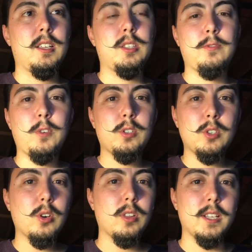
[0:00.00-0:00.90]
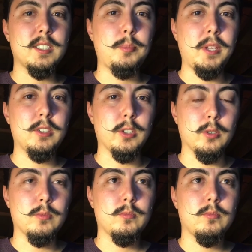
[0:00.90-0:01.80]
The first girl I speak
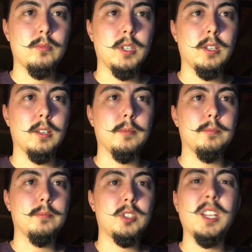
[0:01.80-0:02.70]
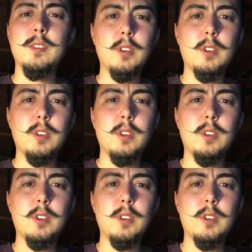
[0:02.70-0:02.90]
to stayed